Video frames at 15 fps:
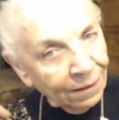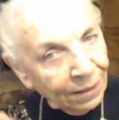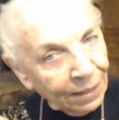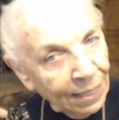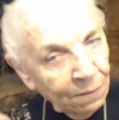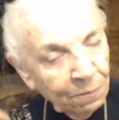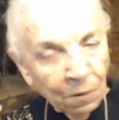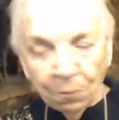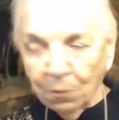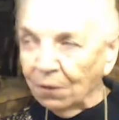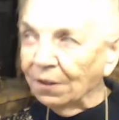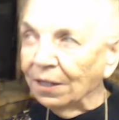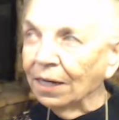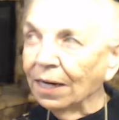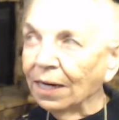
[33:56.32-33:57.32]
came up with
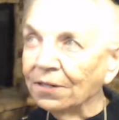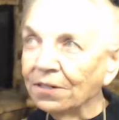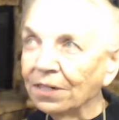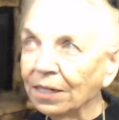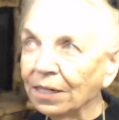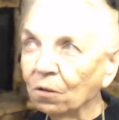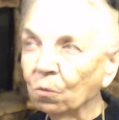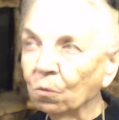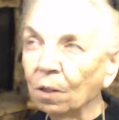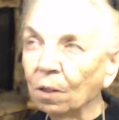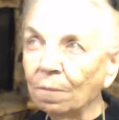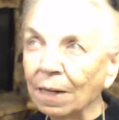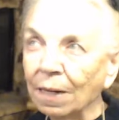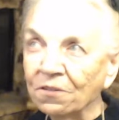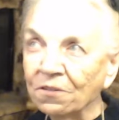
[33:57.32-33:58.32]
the idea well,
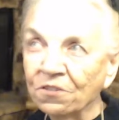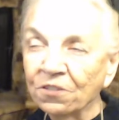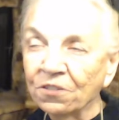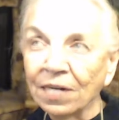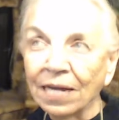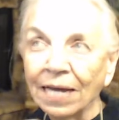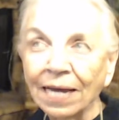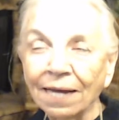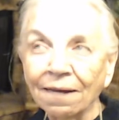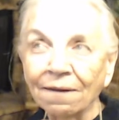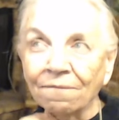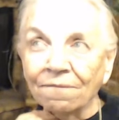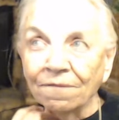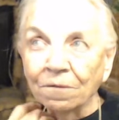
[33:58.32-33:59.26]
my slave